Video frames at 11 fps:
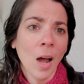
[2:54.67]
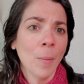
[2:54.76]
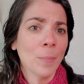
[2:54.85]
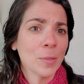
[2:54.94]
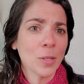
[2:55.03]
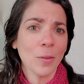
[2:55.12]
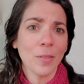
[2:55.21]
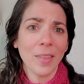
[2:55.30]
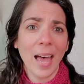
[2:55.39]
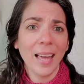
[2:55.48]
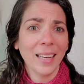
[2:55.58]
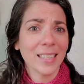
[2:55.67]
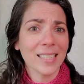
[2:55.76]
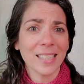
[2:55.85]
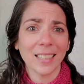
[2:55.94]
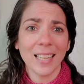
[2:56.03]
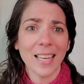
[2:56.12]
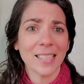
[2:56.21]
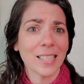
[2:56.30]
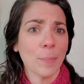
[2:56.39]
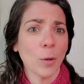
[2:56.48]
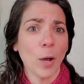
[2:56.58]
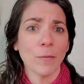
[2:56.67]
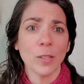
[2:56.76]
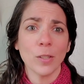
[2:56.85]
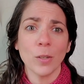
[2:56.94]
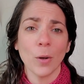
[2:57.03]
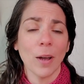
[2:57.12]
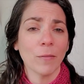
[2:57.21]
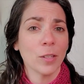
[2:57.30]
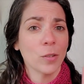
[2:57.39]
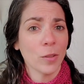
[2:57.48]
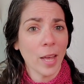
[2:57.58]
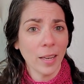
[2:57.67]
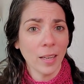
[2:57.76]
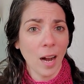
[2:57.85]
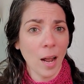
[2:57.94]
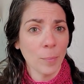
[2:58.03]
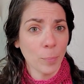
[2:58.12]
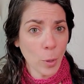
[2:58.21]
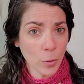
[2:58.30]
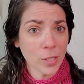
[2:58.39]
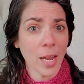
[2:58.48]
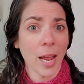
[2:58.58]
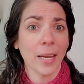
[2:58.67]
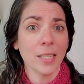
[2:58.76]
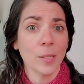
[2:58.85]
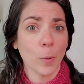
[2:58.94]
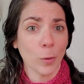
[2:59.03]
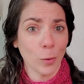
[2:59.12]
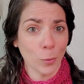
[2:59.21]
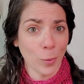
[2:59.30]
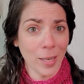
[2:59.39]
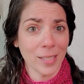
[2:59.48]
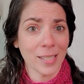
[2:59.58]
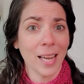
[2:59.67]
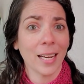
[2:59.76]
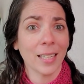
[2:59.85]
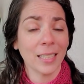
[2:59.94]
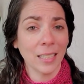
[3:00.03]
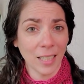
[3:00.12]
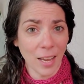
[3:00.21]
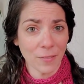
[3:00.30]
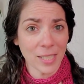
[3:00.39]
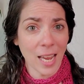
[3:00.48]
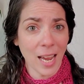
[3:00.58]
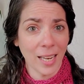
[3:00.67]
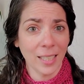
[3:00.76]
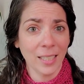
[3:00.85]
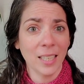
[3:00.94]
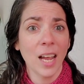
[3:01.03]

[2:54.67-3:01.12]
So that is the last step you have to do. You have to do that on both sides, both the right side and the left side.